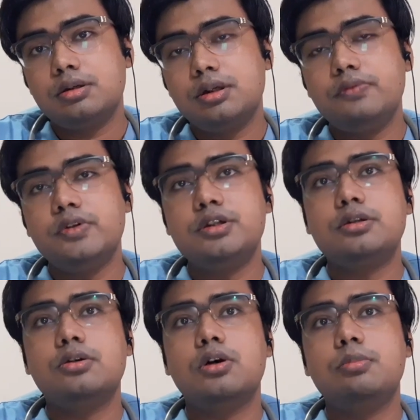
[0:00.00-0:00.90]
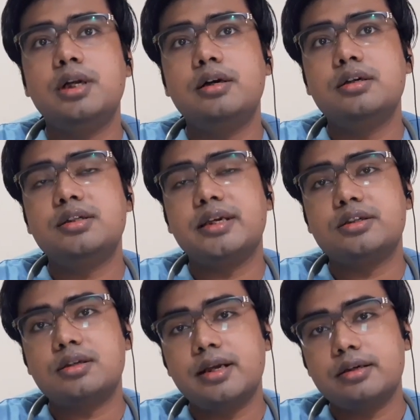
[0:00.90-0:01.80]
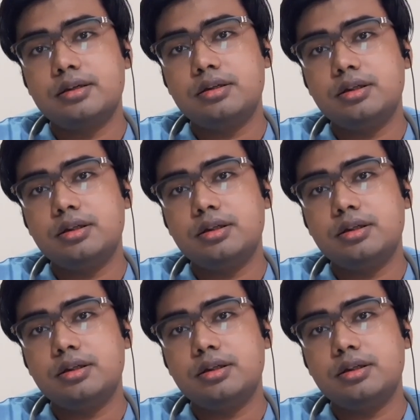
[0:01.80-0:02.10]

in which the gallbladder is extracted